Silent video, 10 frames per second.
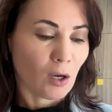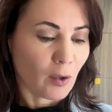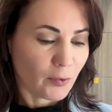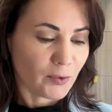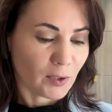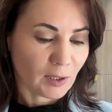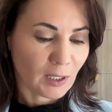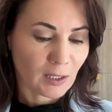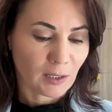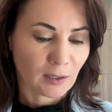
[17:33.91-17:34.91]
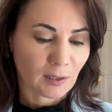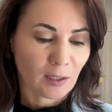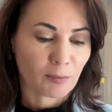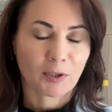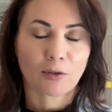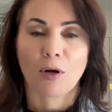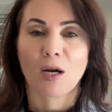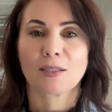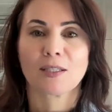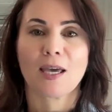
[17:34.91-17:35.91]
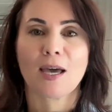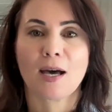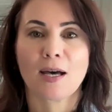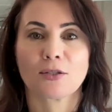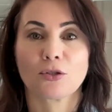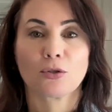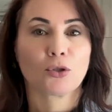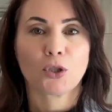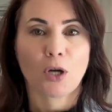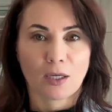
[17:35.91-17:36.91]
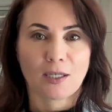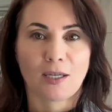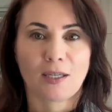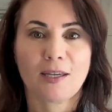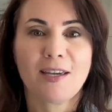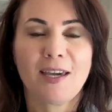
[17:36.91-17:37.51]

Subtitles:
often can come across as shocking.